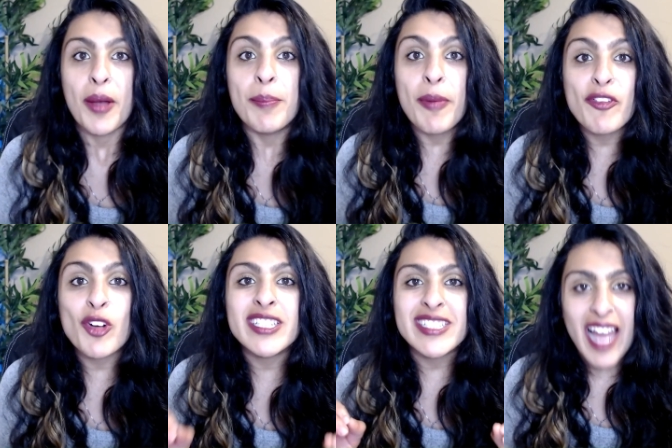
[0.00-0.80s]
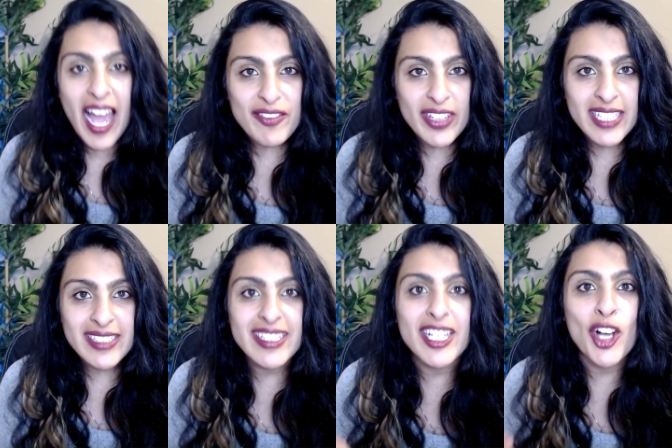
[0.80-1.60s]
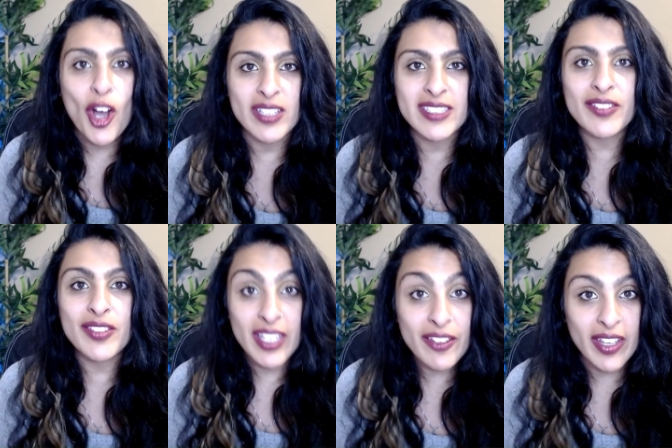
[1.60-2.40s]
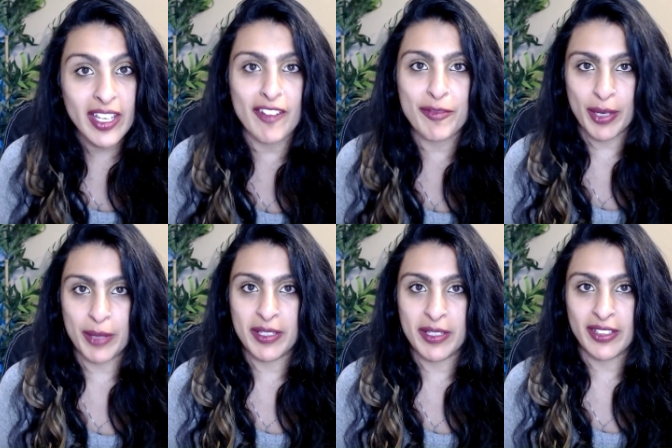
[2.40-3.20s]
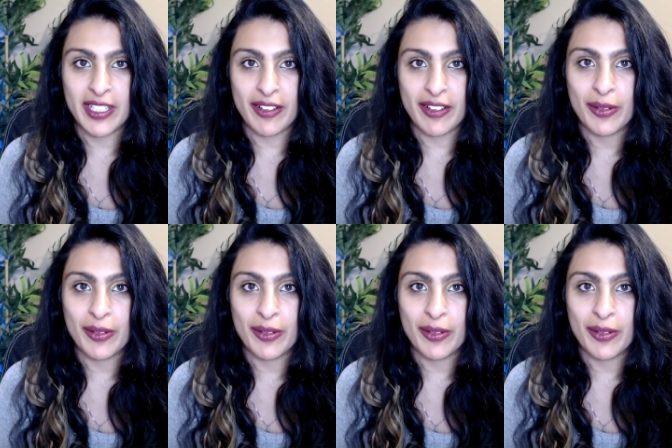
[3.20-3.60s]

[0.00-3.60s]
Before diving into the cost of living of Brampton, Ontario,